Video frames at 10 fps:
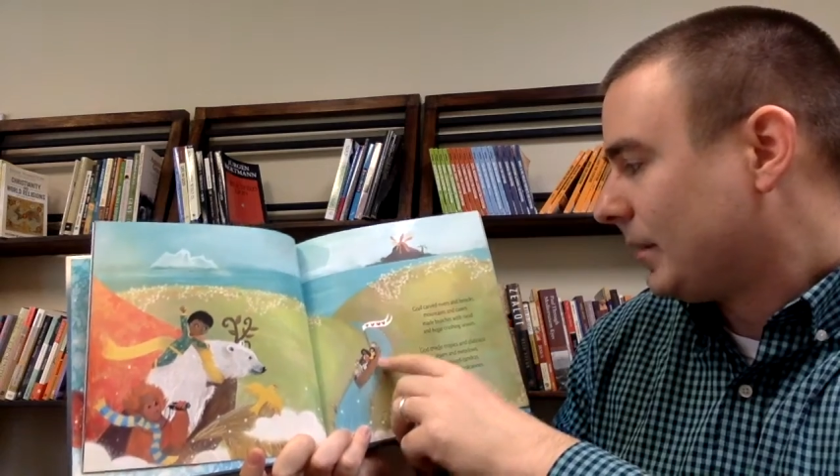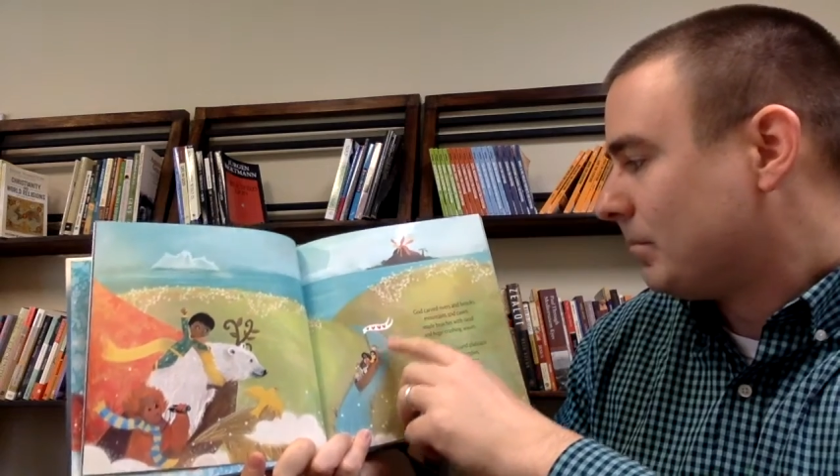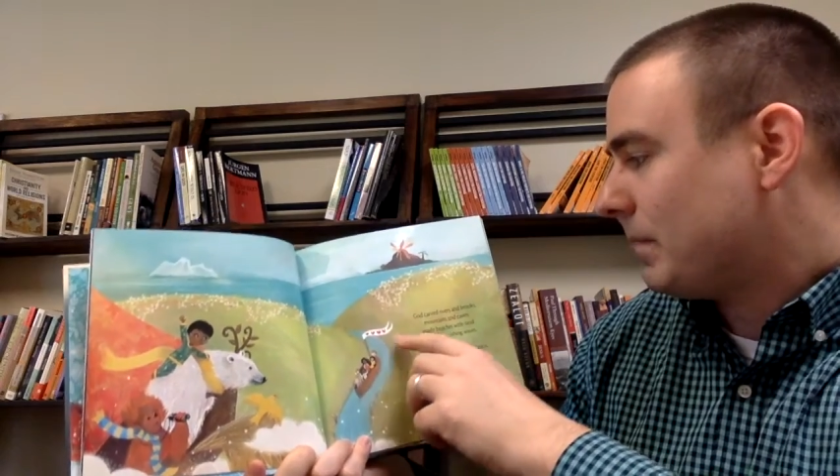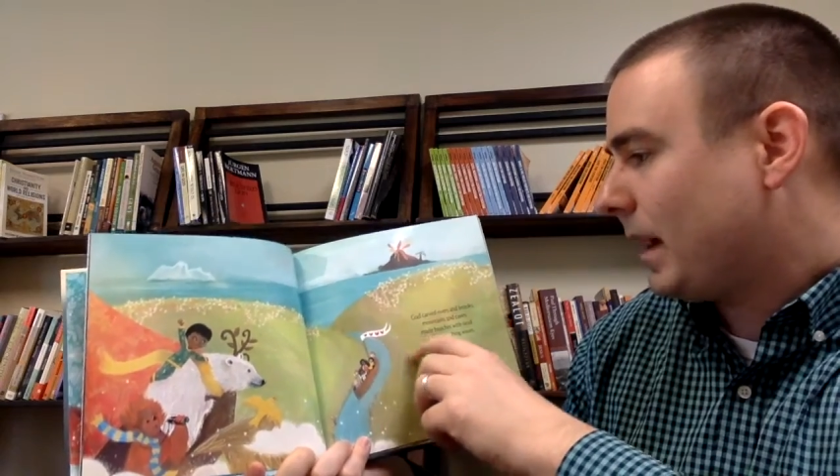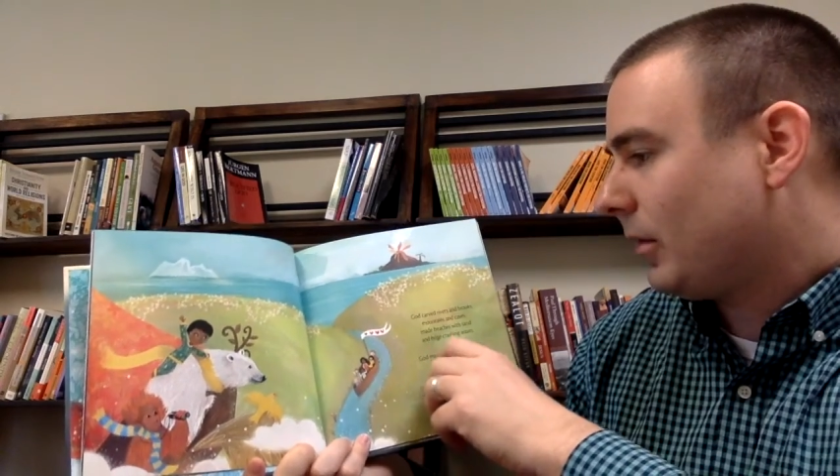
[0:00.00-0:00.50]

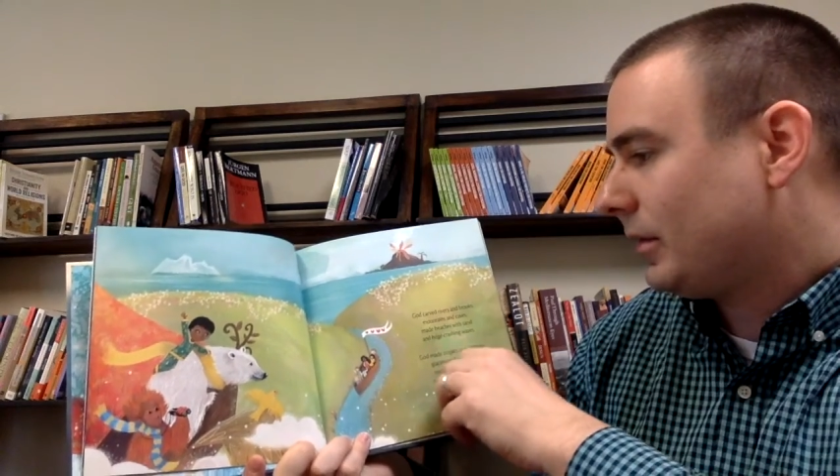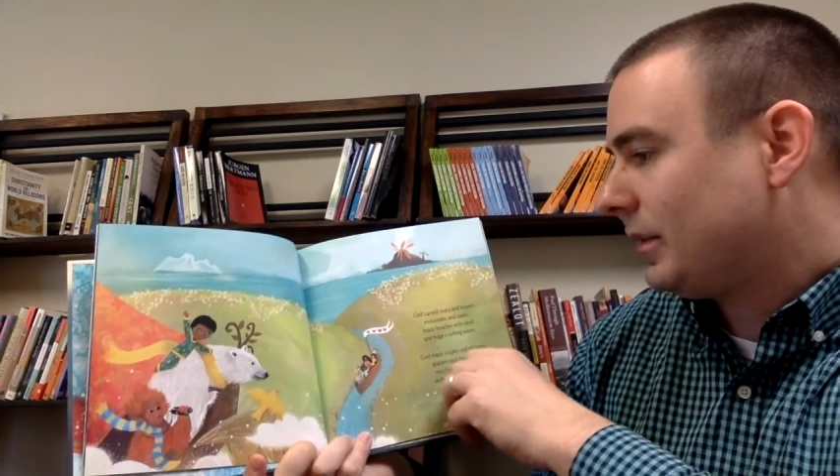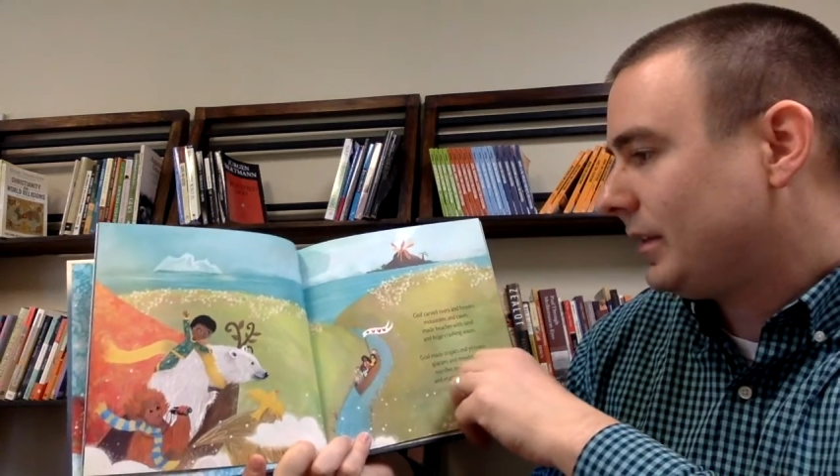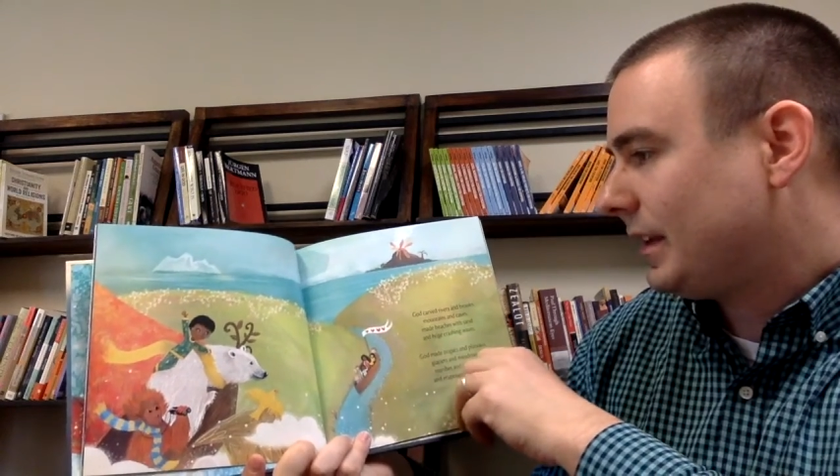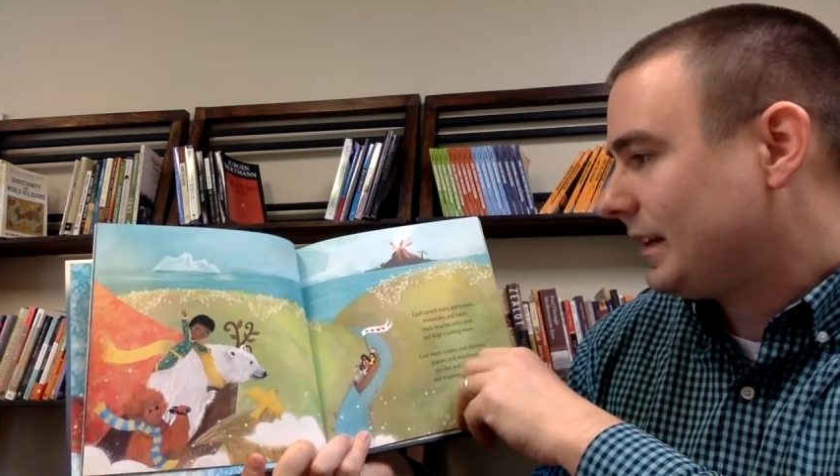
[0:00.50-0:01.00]

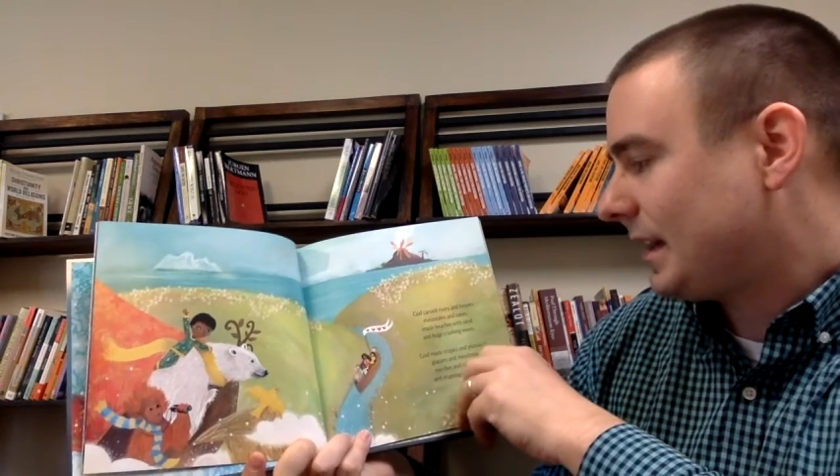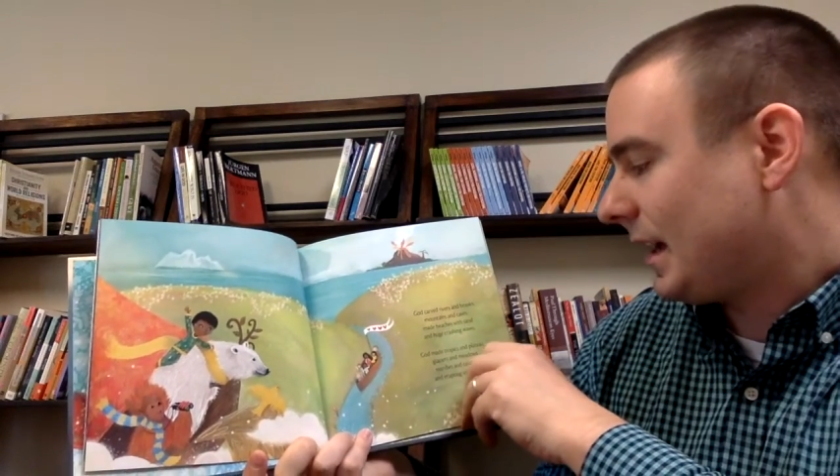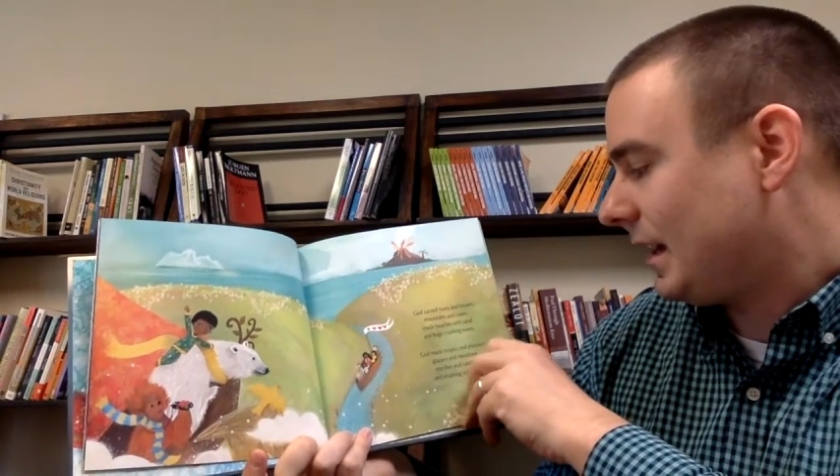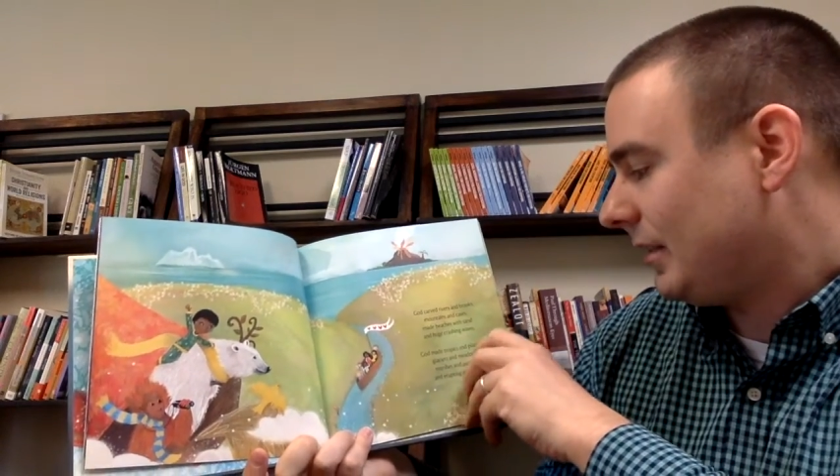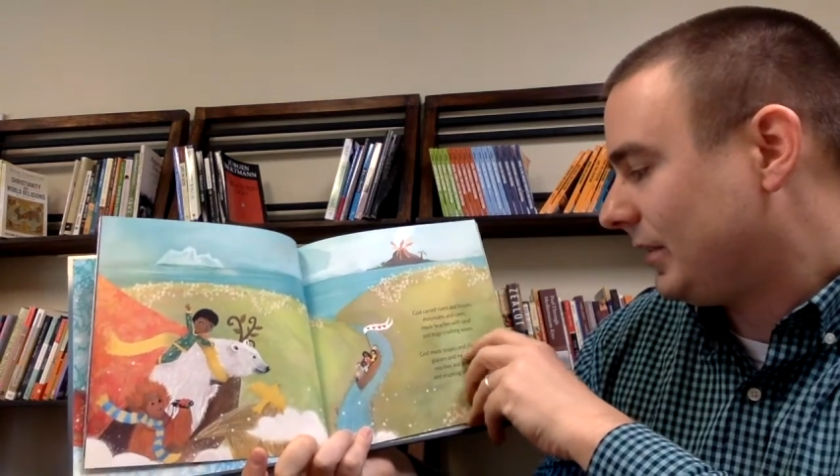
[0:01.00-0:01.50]
mountains and
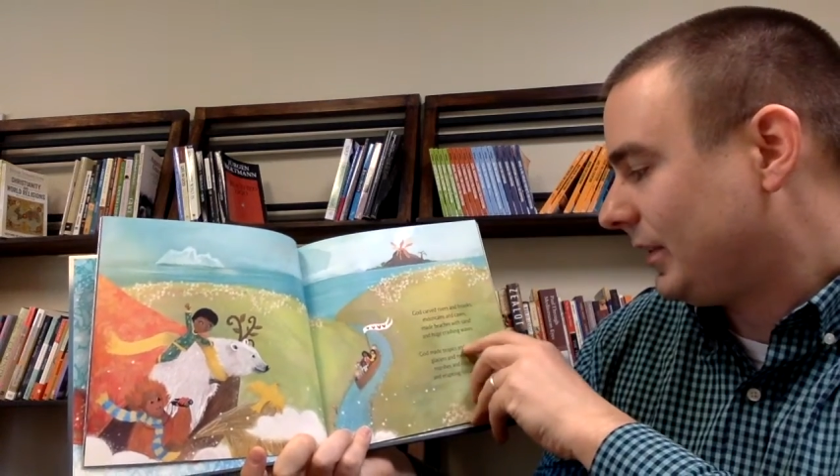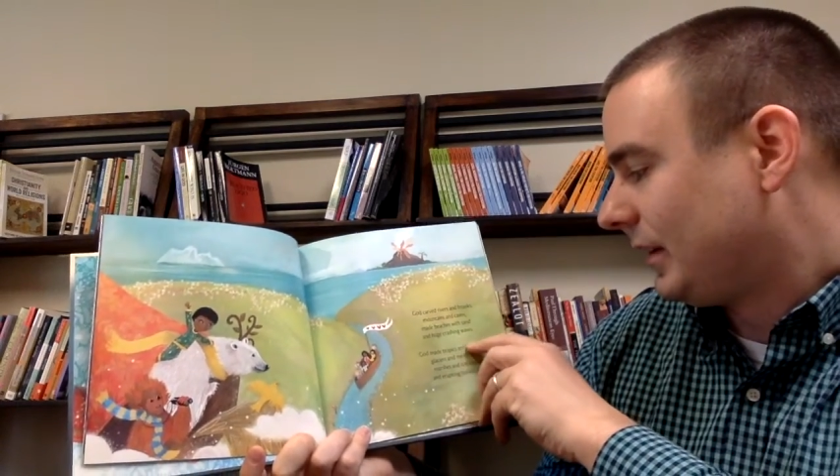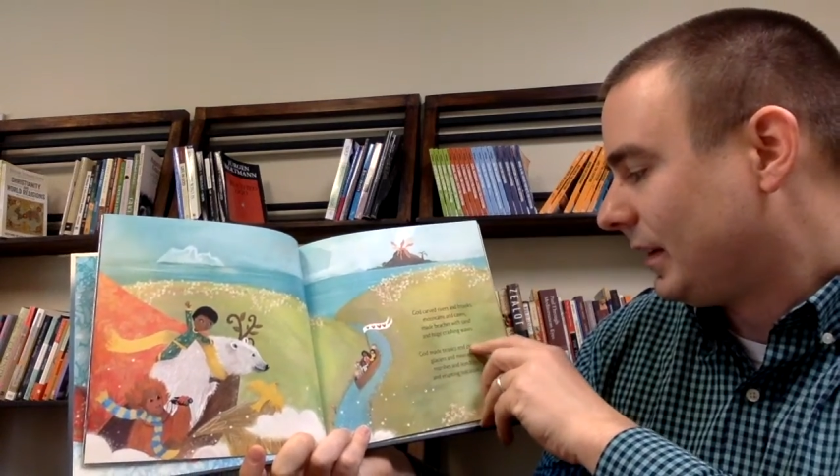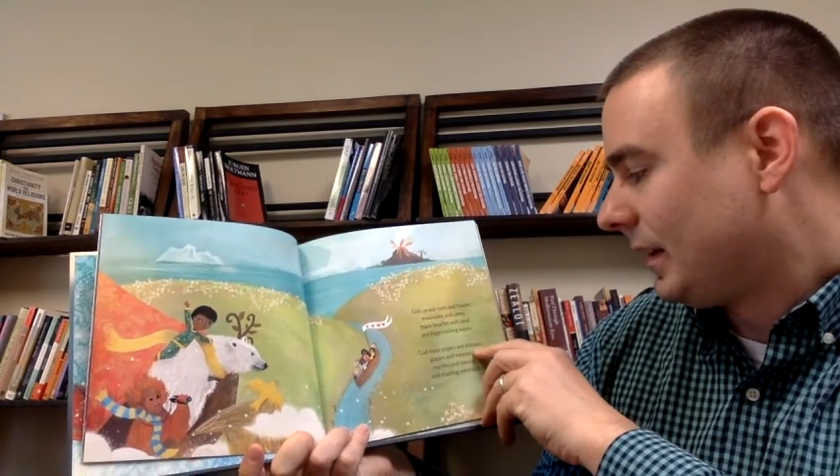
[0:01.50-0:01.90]
caves,